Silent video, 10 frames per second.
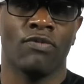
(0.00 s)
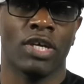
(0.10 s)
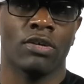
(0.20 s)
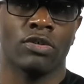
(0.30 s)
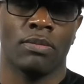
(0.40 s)

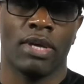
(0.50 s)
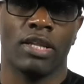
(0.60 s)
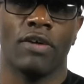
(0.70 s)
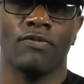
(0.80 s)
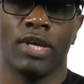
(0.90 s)
fingers on
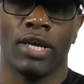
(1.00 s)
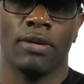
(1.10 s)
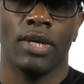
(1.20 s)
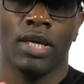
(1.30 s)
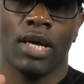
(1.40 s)
my left
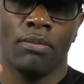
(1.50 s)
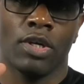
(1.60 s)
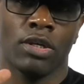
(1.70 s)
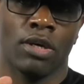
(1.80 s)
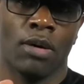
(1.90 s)
hand.
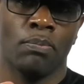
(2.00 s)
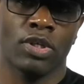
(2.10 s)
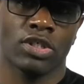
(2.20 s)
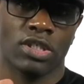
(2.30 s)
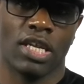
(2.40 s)
I'm going to
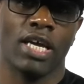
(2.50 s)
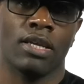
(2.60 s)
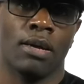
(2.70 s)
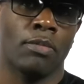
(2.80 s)
push slightly.